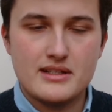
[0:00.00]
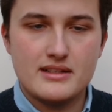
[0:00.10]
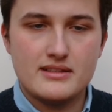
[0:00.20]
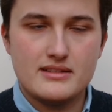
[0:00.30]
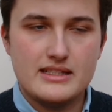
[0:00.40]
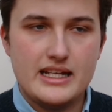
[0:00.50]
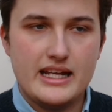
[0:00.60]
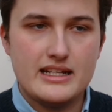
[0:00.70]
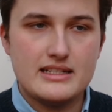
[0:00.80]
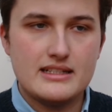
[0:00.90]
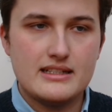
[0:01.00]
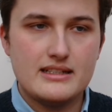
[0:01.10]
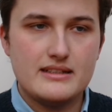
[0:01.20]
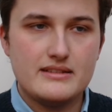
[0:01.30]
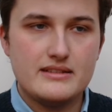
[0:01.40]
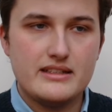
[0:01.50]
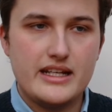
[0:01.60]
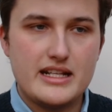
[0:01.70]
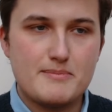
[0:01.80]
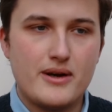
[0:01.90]
And, and uh,
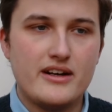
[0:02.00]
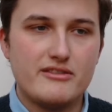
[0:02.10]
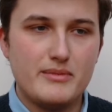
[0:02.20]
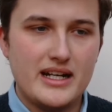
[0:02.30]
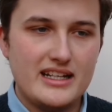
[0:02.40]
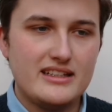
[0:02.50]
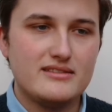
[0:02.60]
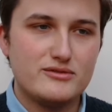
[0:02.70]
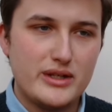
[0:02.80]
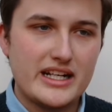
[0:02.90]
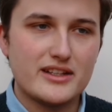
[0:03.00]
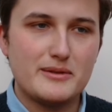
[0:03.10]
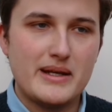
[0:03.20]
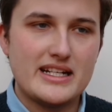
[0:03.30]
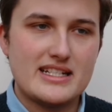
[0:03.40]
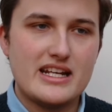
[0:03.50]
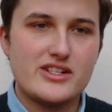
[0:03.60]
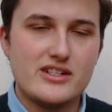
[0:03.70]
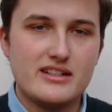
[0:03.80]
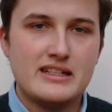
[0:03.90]
it's part of my regular
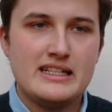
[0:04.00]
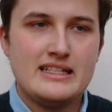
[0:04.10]
meditation.